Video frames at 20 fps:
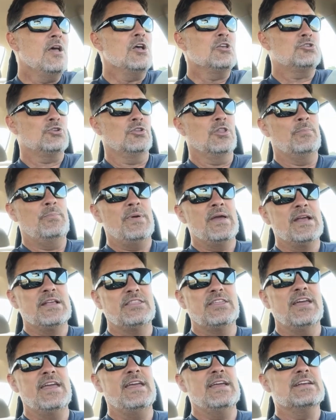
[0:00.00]
so the big
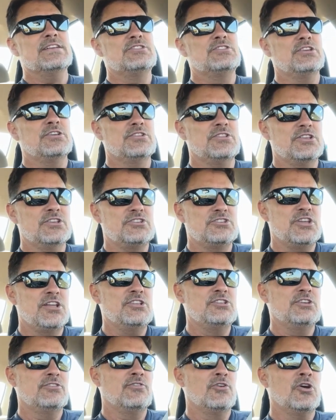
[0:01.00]
thing is the
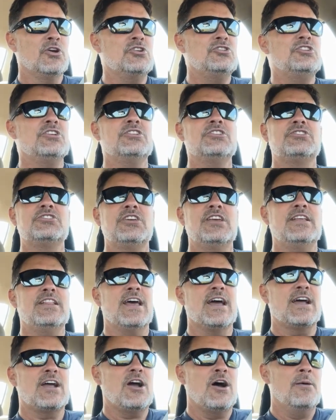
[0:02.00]
sense of urgency
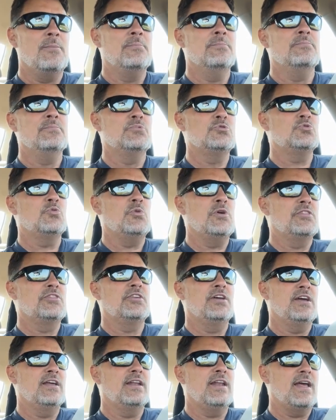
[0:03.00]
that comes with
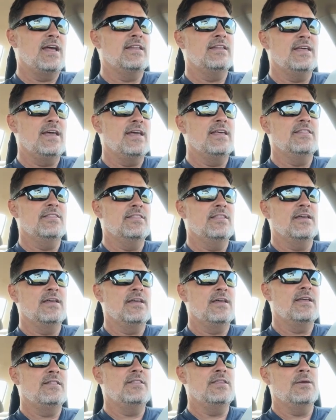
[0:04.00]
it, and
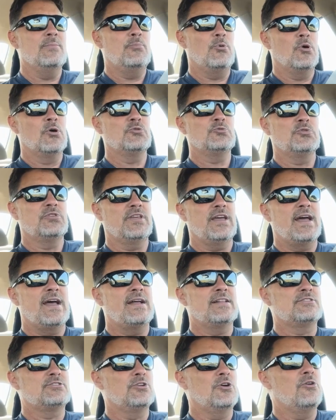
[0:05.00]
the importance with
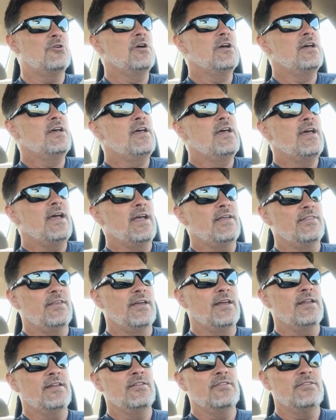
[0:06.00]
that. So, and
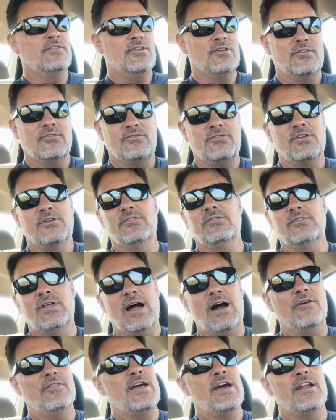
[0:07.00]
then the
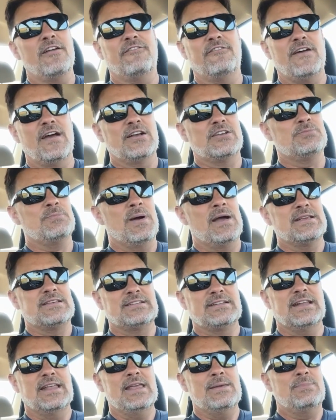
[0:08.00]
how that affects my
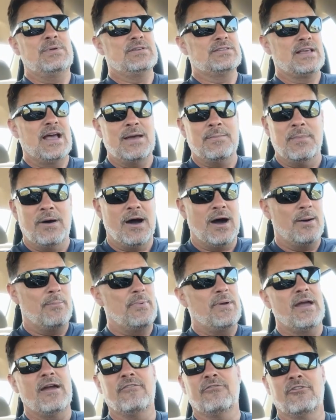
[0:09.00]
sleep, because I'm up
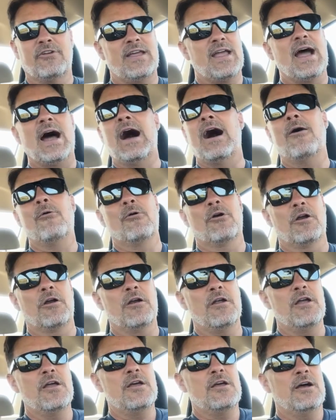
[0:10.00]
every hour
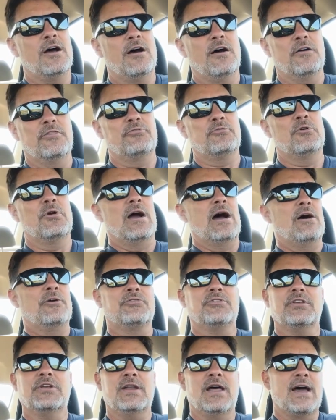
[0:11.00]
throughout
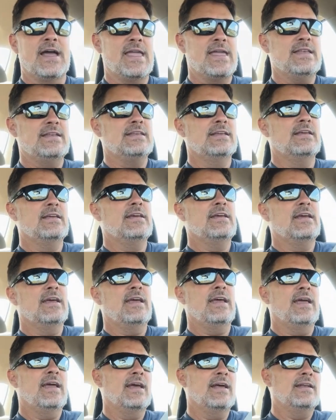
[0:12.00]
the night,
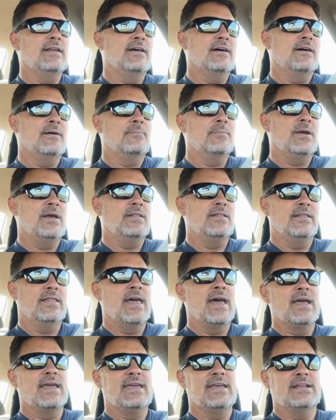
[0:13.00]
and
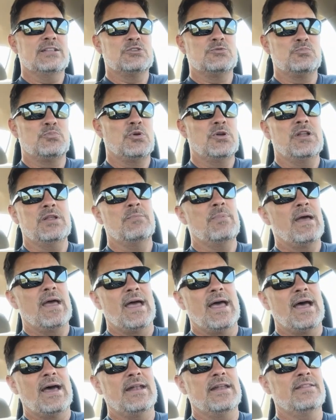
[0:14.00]
that gets pretty
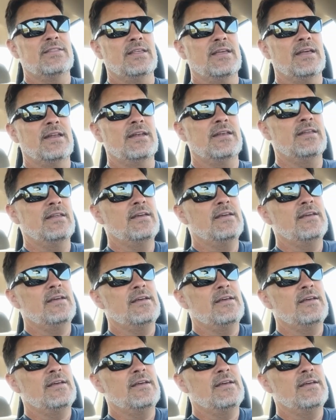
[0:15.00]
bad. And then,